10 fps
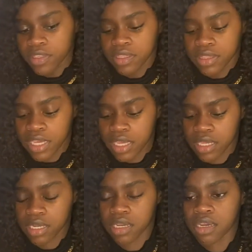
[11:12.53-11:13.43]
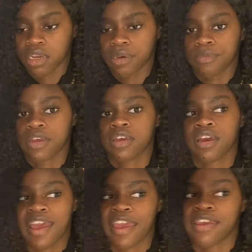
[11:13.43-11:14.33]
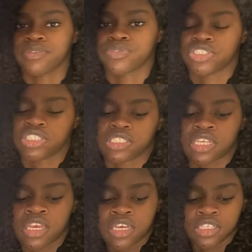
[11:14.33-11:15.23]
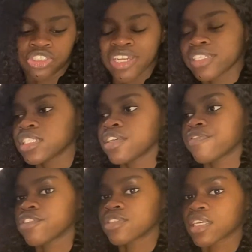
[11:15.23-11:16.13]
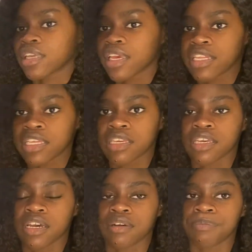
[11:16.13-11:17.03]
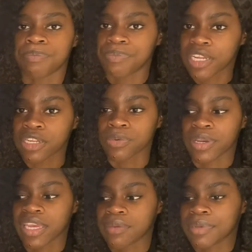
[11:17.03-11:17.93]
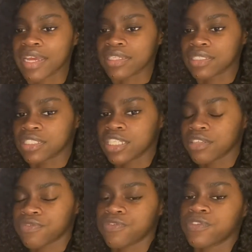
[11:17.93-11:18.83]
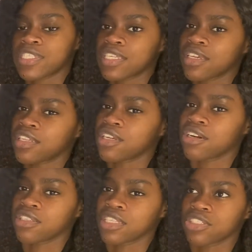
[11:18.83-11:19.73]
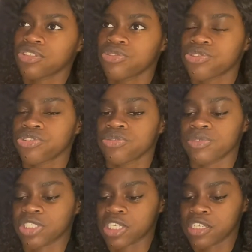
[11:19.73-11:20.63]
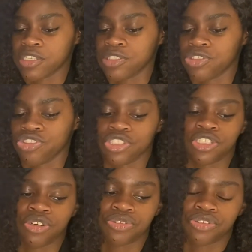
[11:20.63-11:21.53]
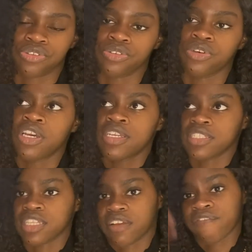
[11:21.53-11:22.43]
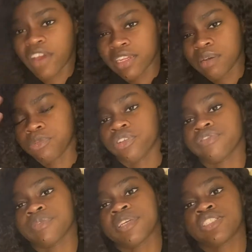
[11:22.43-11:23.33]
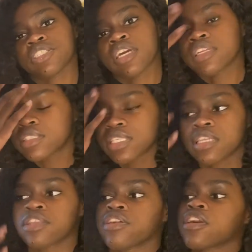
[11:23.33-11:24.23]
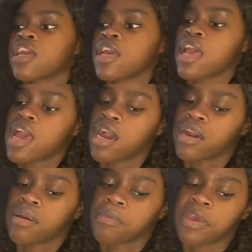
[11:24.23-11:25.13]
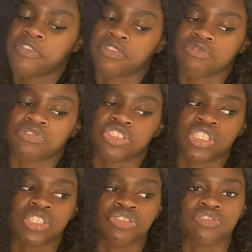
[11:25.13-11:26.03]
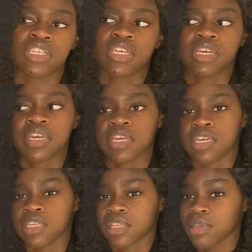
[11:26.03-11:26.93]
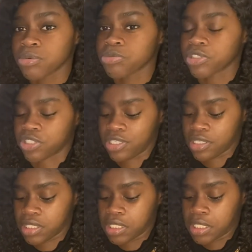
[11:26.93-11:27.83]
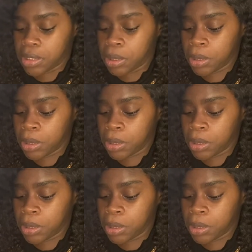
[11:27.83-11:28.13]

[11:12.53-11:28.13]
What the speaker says: then I was just trying to see if there was like any better way, but I didn't see any on like YouTube, which I usually go to like find out more information. I didn't see anything. Everyone was just using a label printer, and I was like,